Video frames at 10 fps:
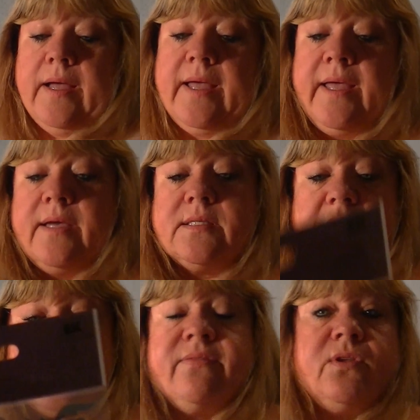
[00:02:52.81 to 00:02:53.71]
And
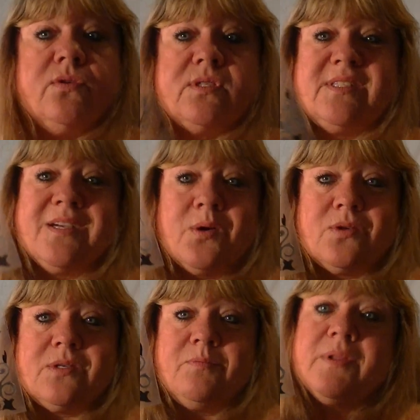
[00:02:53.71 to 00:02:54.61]
I even use
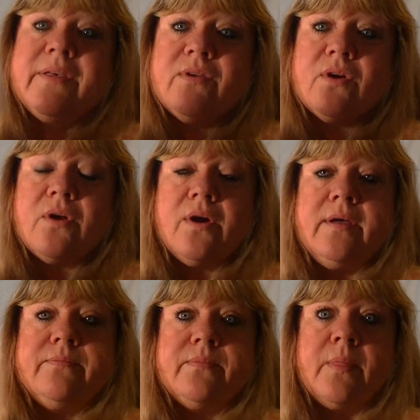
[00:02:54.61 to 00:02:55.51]
stickers, believe it or
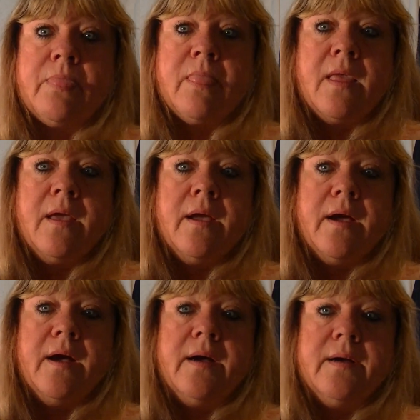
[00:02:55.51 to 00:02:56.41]
not.
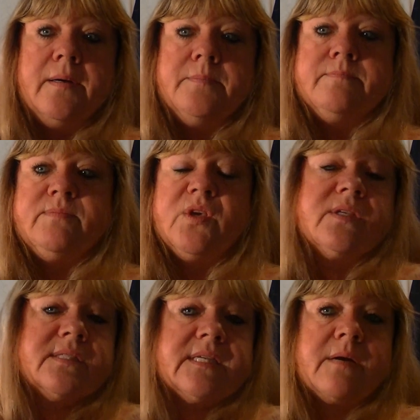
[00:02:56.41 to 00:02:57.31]
You
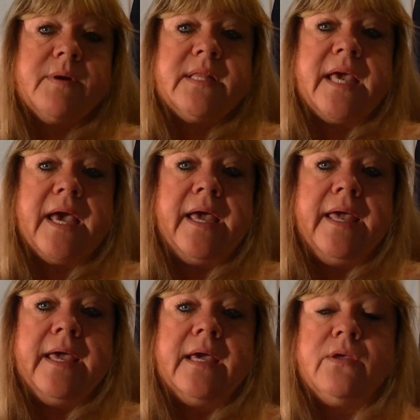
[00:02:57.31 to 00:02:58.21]
can stick them on the
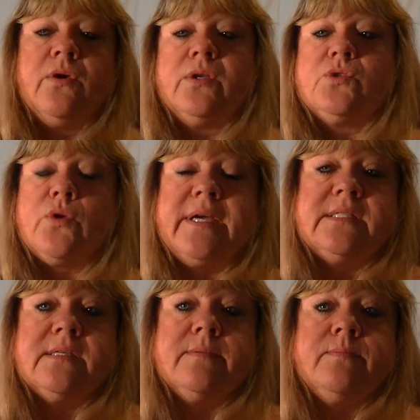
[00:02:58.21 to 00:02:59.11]
egg, you can
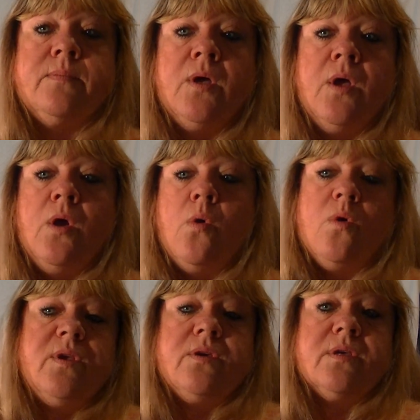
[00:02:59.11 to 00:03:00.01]
trace them,
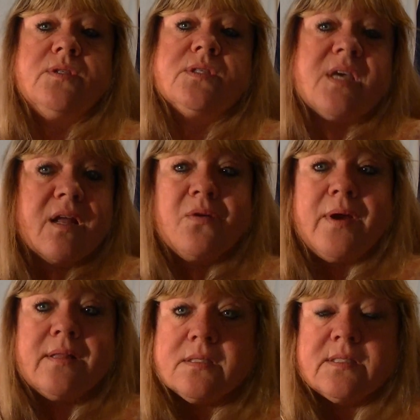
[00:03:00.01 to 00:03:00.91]
or you can just cut
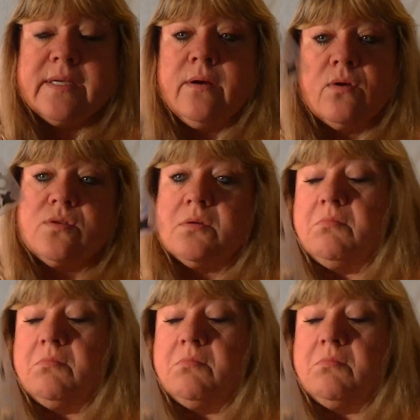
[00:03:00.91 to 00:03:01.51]
around the stickers.